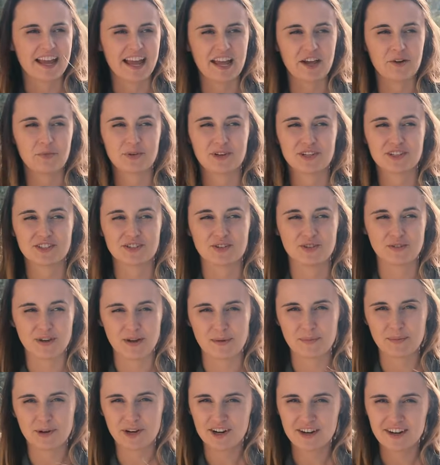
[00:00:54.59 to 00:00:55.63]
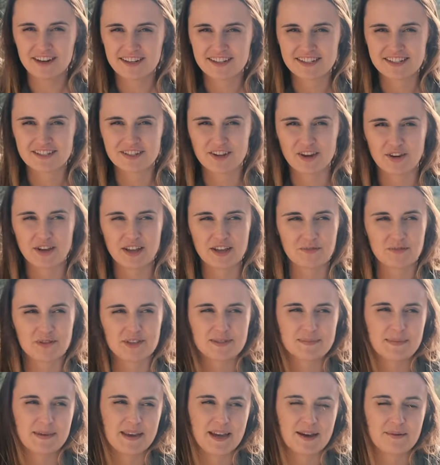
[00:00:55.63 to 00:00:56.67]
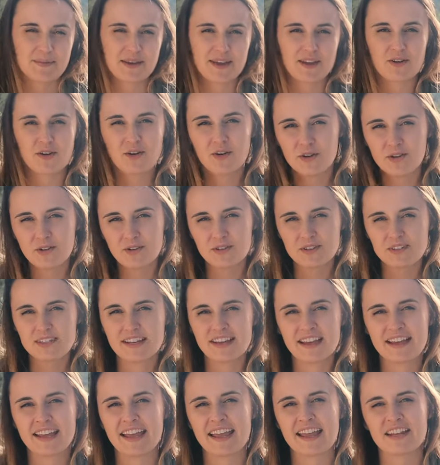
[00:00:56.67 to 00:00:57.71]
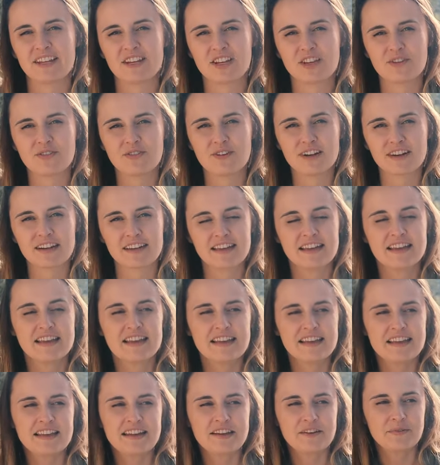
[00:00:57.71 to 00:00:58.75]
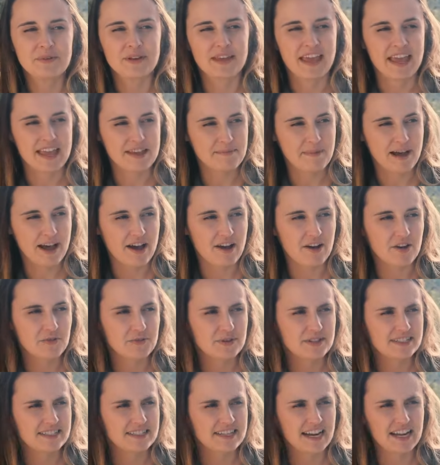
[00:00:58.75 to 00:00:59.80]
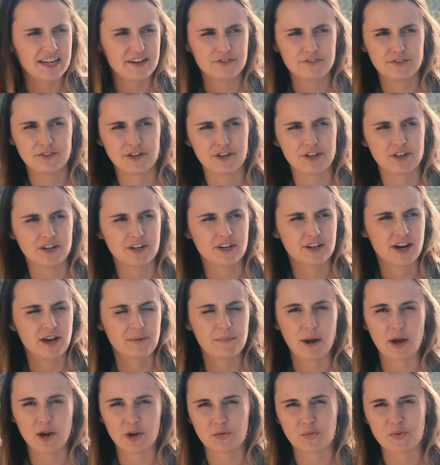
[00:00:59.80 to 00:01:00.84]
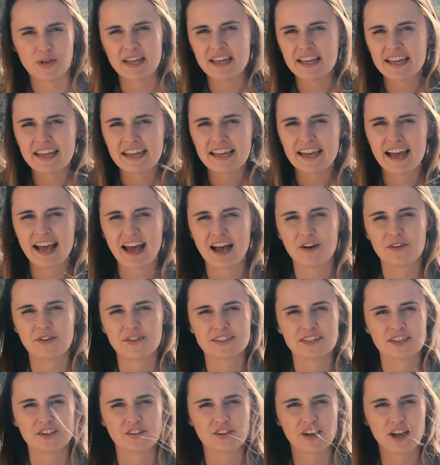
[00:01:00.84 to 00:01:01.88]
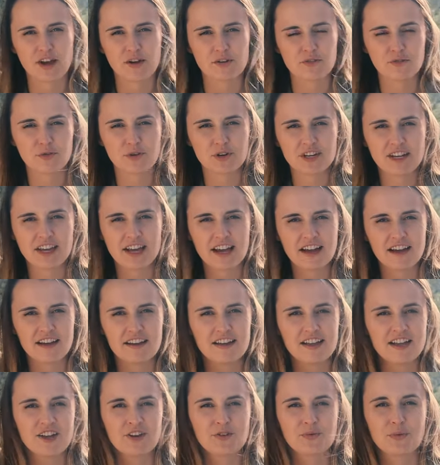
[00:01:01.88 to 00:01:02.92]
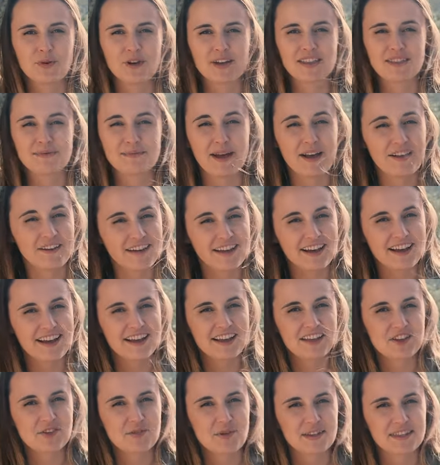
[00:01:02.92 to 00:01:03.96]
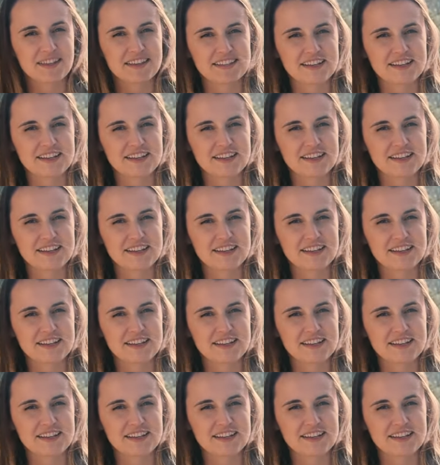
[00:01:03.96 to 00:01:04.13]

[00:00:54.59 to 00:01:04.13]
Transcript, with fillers: It was November, so it was becoming cold in New York. We came out, we stayed for about a week out in Southern California with Malachi, who at